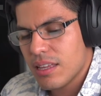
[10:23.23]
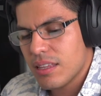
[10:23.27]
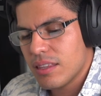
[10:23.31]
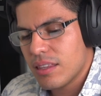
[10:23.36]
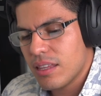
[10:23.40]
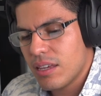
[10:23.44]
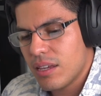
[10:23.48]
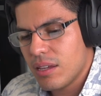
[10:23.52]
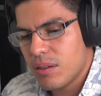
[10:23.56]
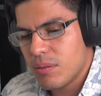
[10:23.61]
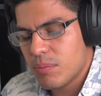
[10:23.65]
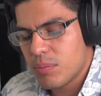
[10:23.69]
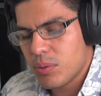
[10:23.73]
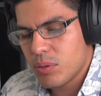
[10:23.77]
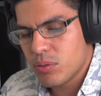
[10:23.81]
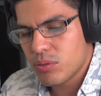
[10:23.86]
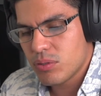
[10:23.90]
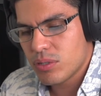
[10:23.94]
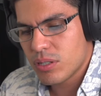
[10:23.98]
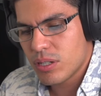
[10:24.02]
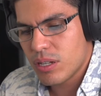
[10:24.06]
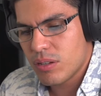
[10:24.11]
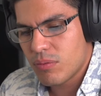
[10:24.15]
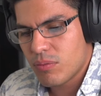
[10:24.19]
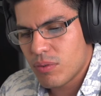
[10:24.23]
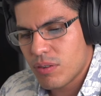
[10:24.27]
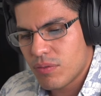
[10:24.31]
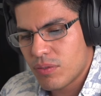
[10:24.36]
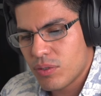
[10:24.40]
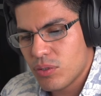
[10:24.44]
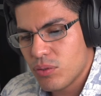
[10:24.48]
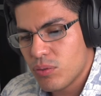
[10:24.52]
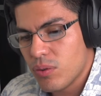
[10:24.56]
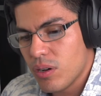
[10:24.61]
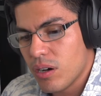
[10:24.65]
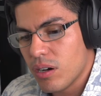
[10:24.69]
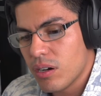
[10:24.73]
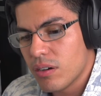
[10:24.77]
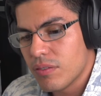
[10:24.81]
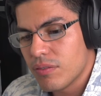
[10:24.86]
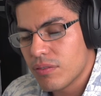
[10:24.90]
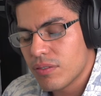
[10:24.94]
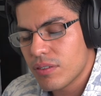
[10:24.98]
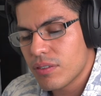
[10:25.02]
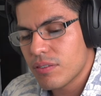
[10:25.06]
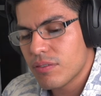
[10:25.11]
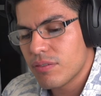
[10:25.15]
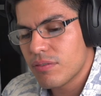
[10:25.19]
they posted a revenue of
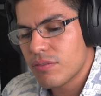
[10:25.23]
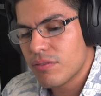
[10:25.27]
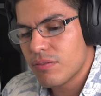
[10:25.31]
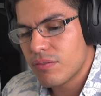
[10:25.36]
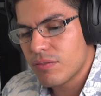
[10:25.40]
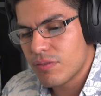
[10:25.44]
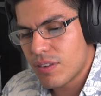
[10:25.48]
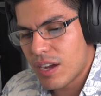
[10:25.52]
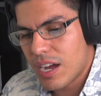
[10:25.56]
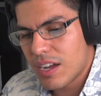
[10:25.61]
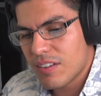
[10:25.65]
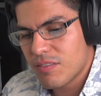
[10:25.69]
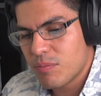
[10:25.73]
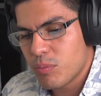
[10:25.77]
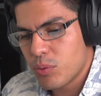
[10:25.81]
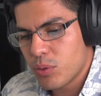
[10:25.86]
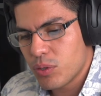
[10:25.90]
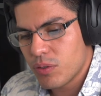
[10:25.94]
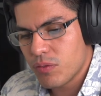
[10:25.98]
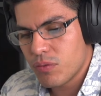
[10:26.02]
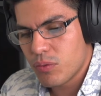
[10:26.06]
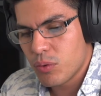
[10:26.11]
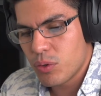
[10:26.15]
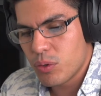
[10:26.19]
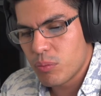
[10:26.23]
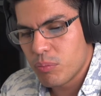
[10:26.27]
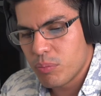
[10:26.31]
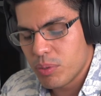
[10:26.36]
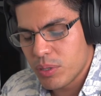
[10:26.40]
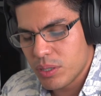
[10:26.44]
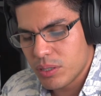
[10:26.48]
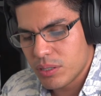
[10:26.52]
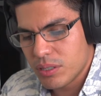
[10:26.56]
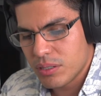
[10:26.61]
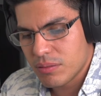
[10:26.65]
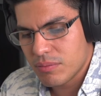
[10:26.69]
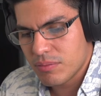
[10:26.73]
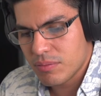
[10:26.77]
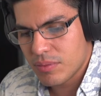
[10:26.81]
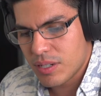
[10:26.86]
5.4 billion.